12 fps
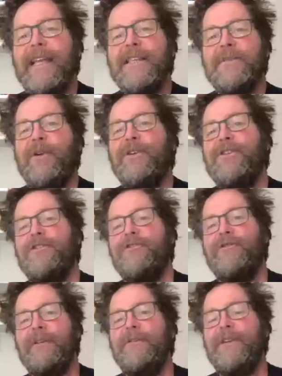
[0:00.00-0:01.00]

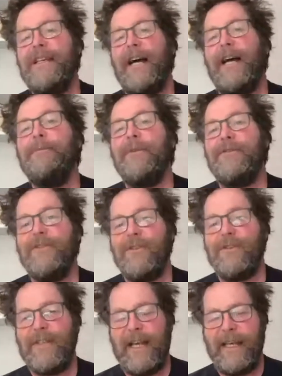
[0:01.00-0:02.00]
expert-driven type of
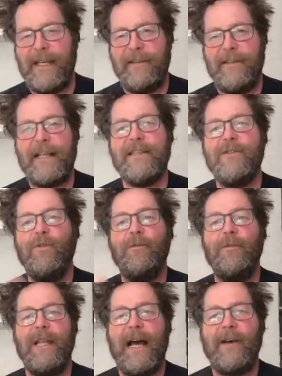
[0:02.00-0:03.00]
society. That's
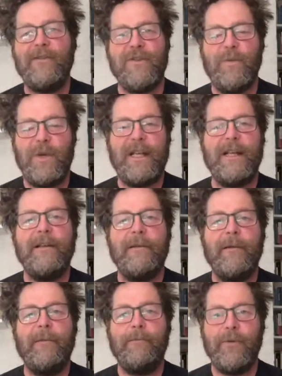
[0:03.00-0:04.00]
normally how Sweden